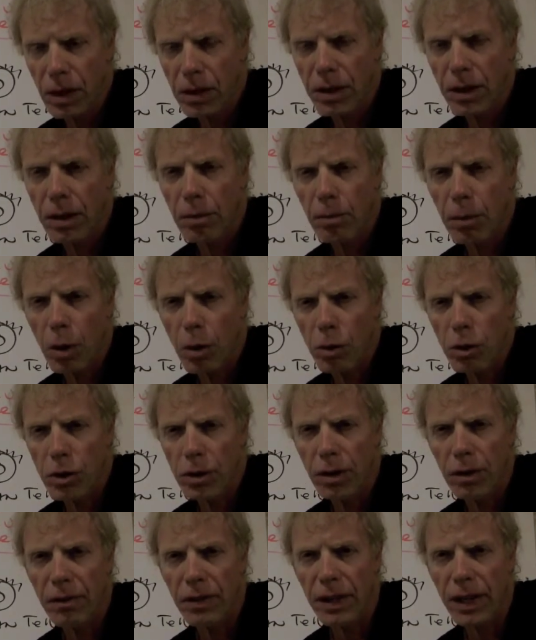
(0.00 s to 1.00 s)
The
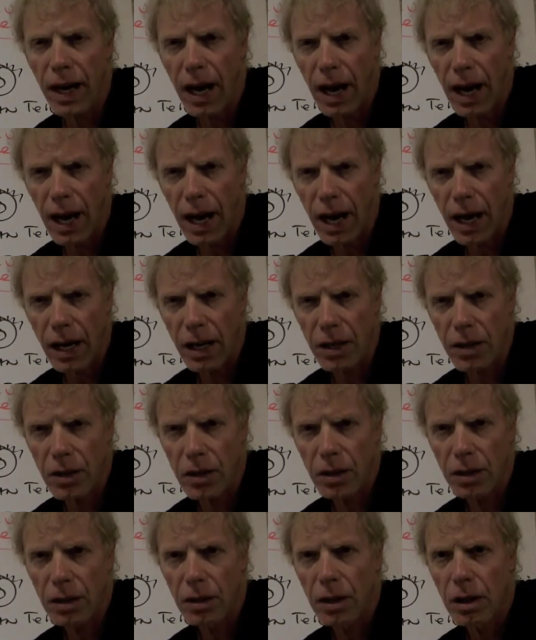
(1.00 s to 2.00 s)
emotion of the
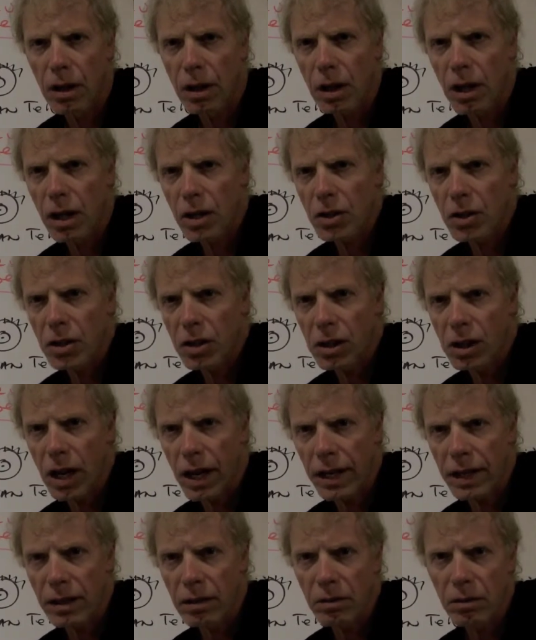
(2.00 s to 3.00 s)
eyes, a
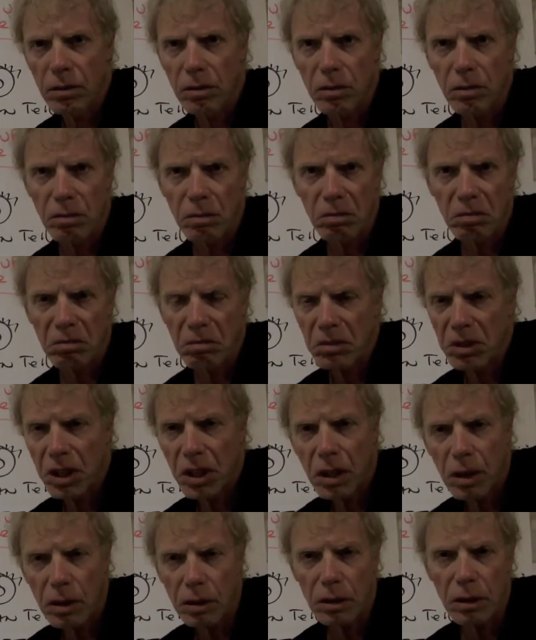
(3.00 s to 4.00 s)
slight
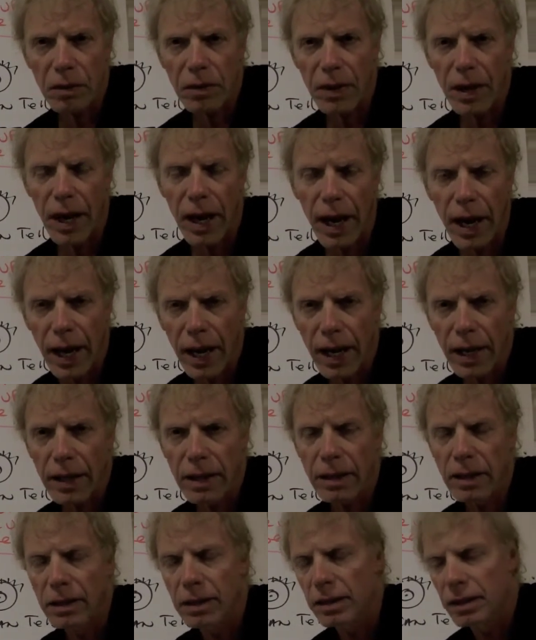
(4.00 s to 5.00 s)
tilt of the
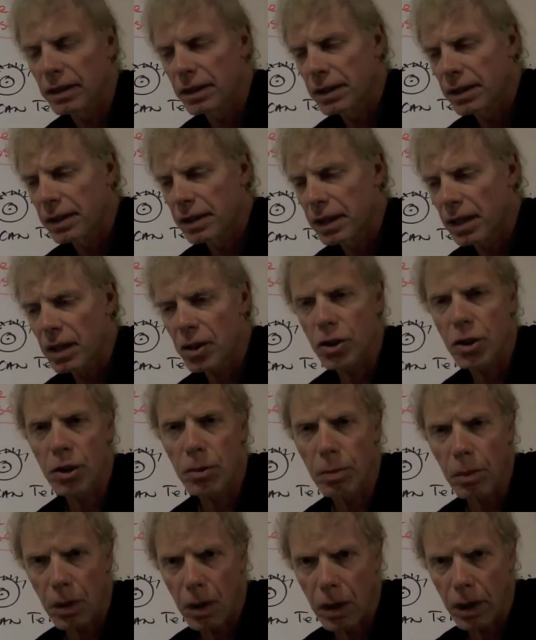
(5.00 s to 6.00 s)
head, a
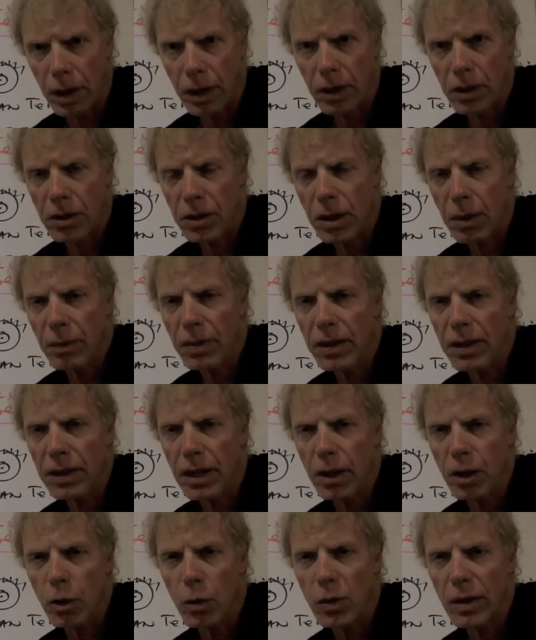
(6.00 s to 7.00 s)
smirk, something
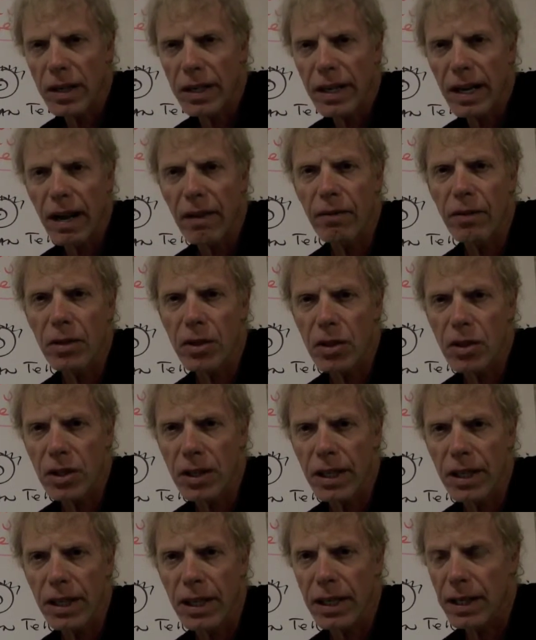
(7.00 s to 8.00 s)
that you would never
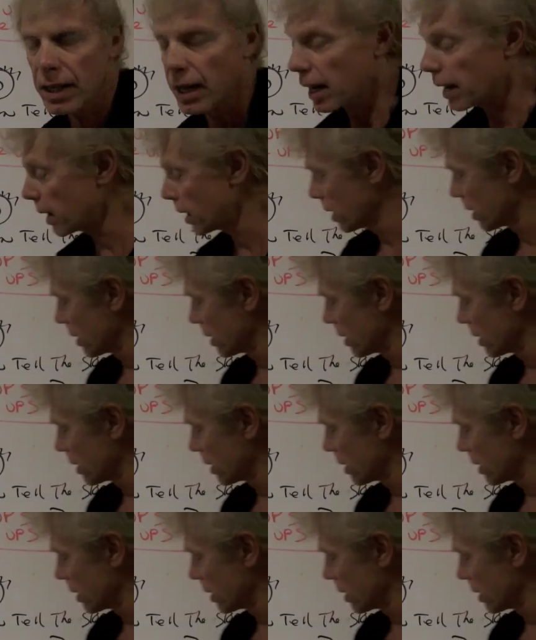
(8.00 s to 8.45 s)
see in a